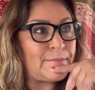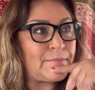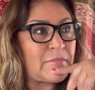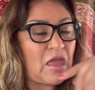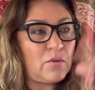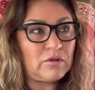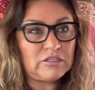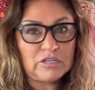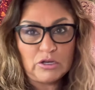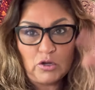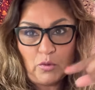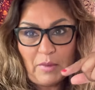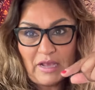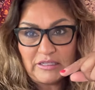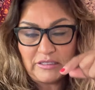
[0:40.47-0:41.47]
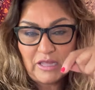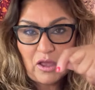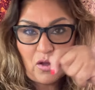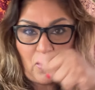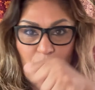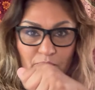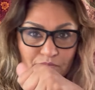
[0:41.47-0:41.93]
I went to New
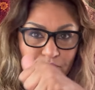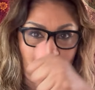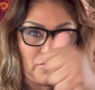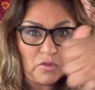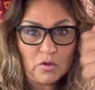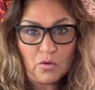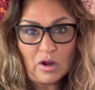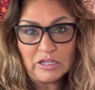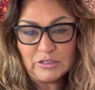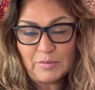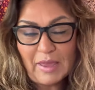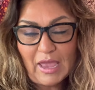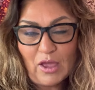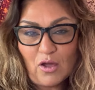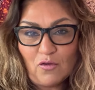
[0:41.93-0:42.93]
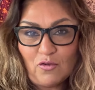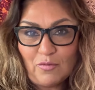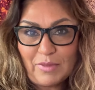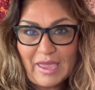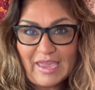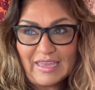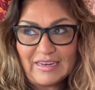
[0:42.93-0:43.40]
Mexico, crossed back over
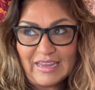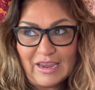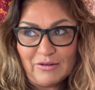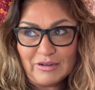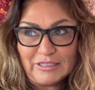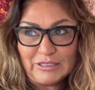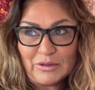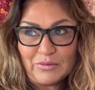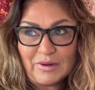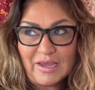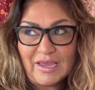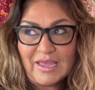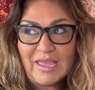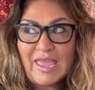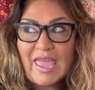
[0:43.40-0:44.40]
back into Arizona,